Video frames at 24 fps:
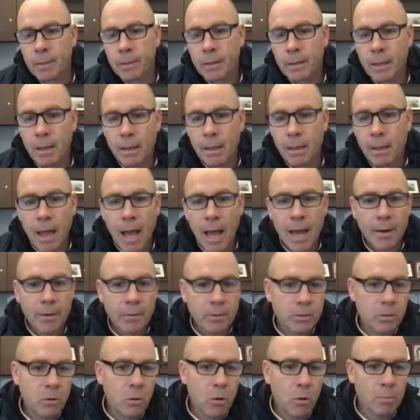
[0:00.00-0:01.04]

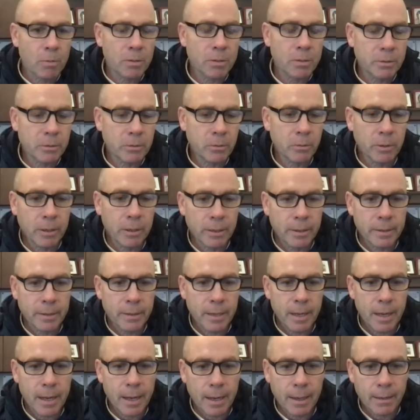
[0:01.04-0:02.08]
Kalanos, Kobosu,
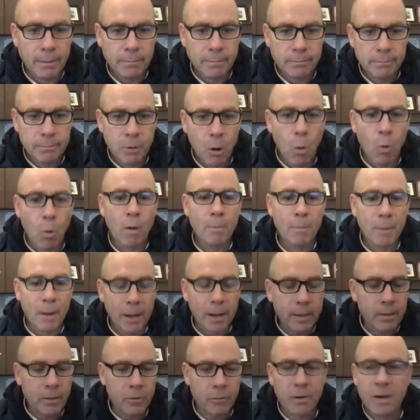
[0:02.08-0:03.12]
and Orpik,
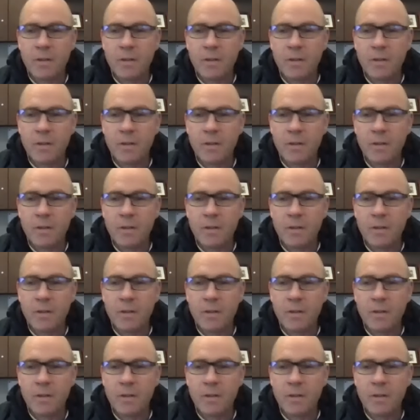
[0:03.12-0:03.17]
3